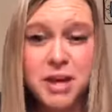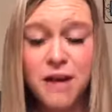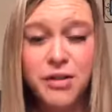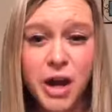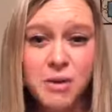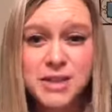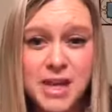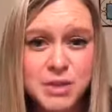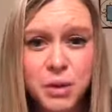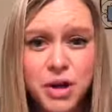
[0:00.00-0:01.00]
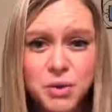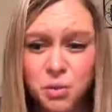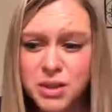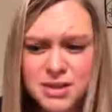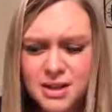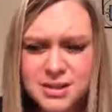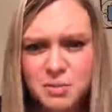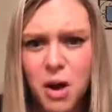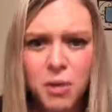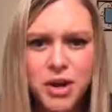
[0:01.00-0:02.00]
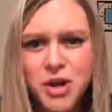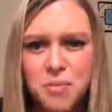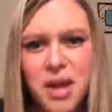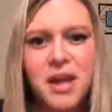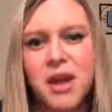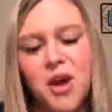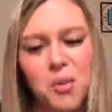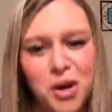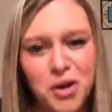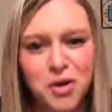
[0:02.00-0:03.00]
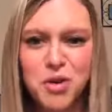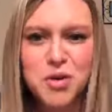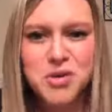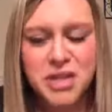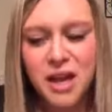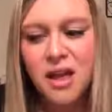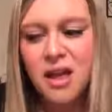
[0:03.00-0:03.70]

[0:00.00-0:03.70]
And everyone always asks, what's that smell? What are you making, or what are you using?